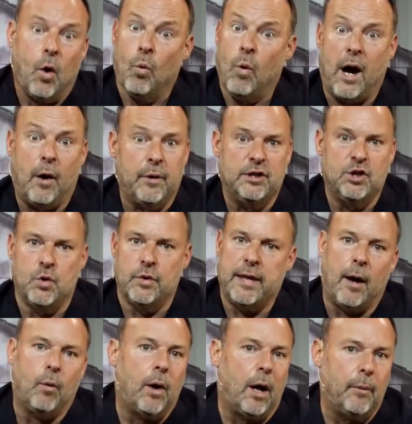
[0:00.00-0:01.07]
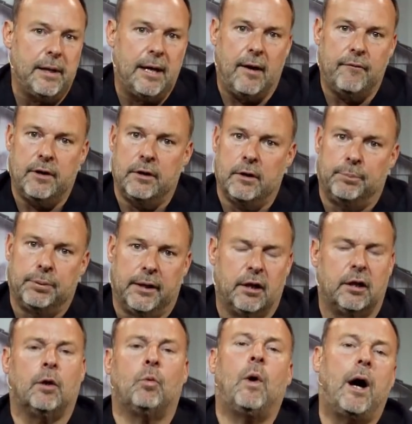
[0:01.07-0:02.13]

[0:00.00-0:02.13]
Why are we doing that? Why are we caving into the political?